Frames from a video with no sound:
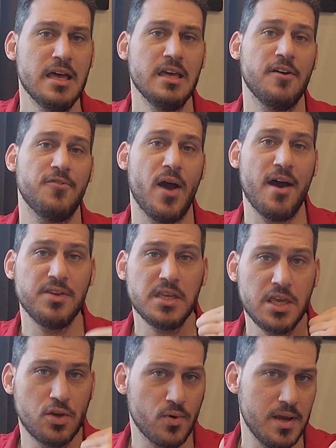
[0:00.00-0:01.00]
If you're having a
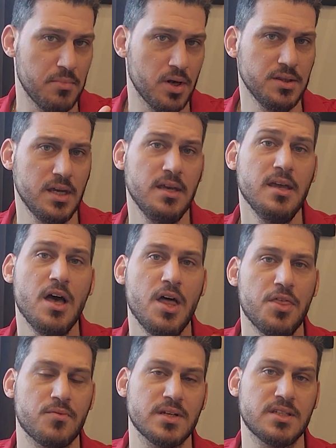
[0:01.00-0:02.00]
great Monday,
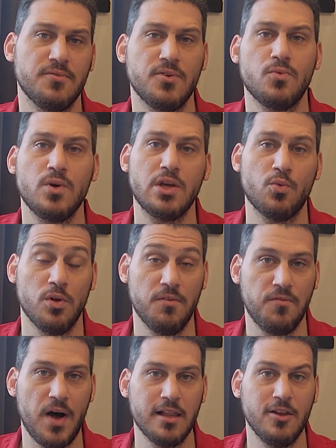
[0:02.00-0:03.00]
the rest of your week will
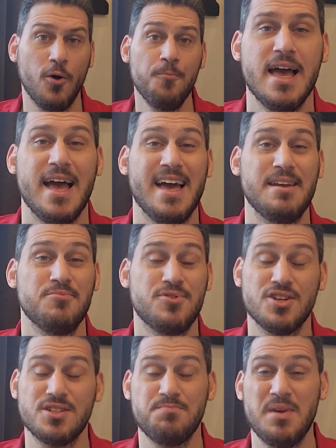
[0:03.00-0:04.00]
follow. And
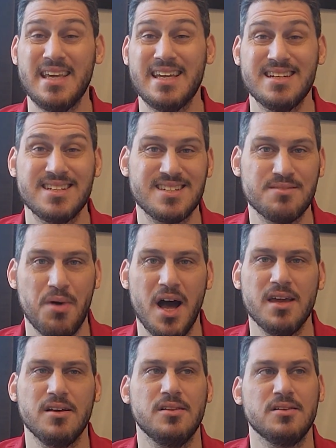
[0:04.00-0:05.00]
just making a
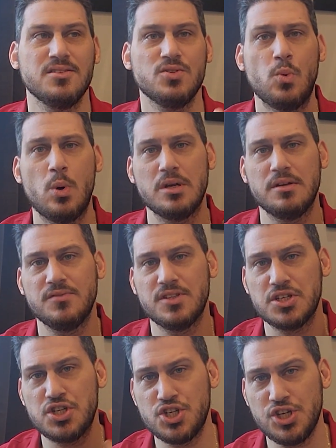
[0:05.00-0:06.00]
smile is one of
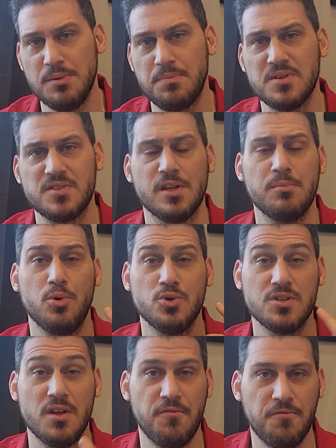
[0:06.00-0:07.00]
the cheapest and
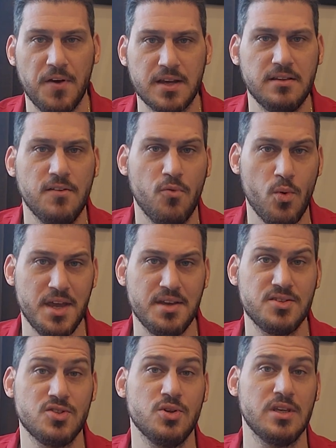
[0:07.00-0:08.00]
most effective
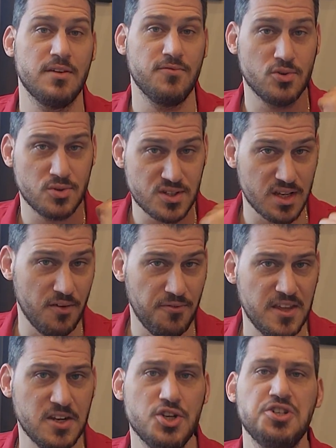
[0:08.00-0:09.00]
ways to give yourself
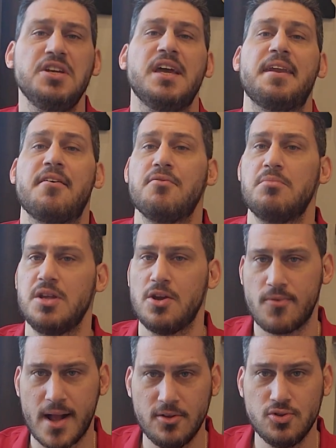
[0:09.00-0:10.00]
energy and everybody
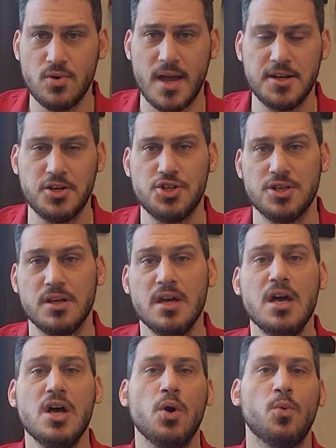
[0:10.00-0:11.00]
around you energy.
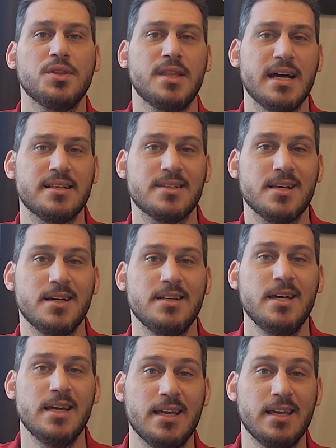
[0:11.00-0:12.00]
With that said,
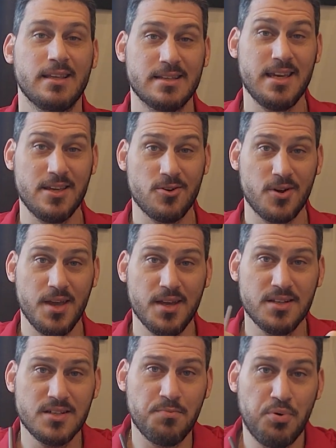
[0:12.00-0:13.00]
take your
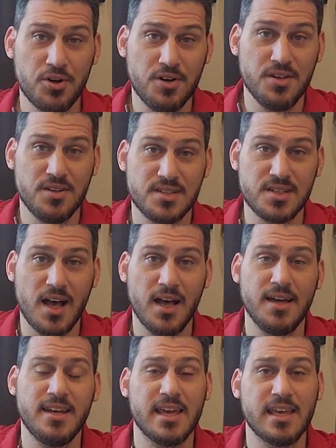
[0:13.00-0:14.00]
hands, put it
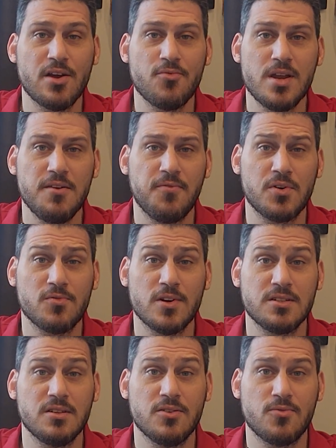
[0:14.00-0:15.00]
inside, and get ready for the
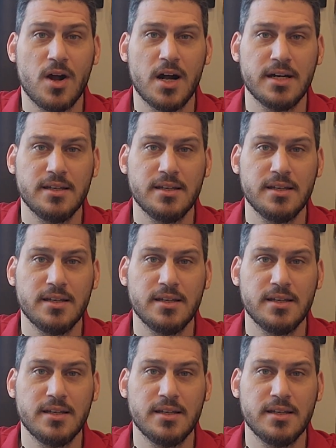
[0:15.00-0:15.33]
rest of the ride.